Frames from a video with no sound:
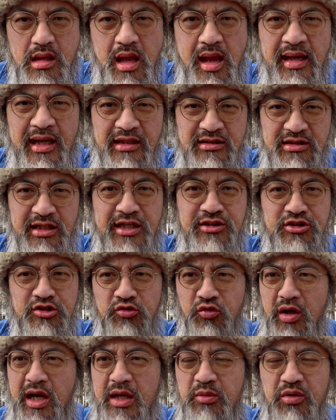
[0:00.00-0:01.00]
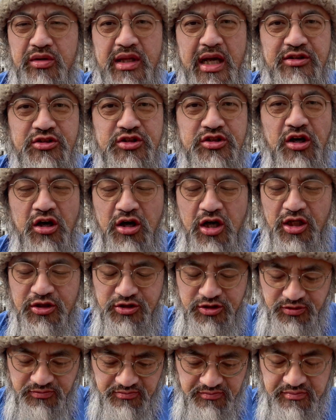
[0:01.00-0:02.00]
It tastes great with that
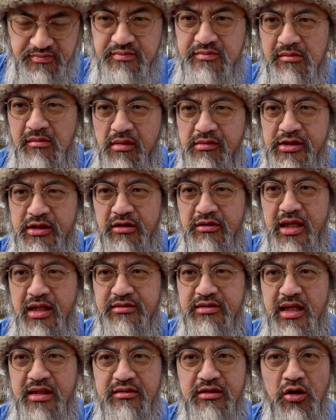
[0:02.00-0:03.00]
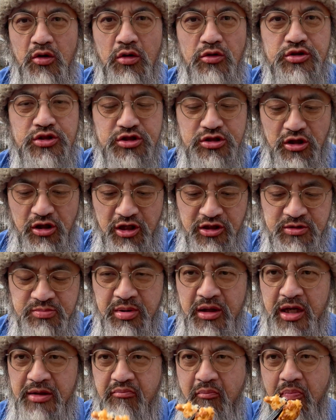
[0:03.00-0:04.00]
sauce, that gold sauce,
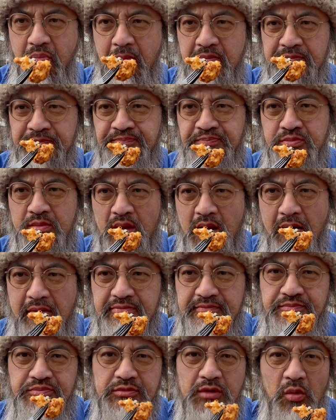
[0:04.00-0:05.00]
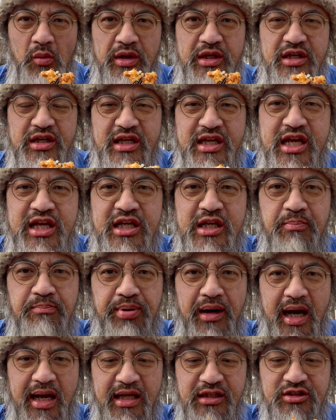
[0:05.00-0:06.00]
but when you eat it
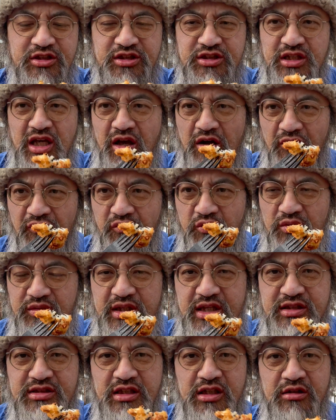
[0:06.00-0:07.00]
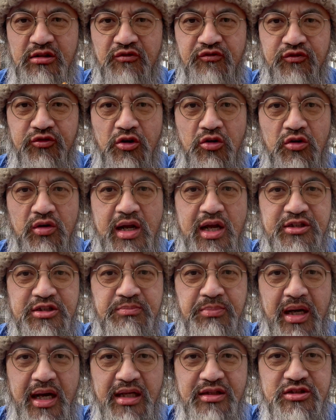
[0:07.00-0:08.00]
by itself, these little florets
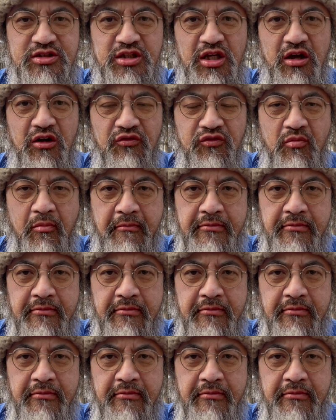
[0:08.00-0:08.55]
by itself,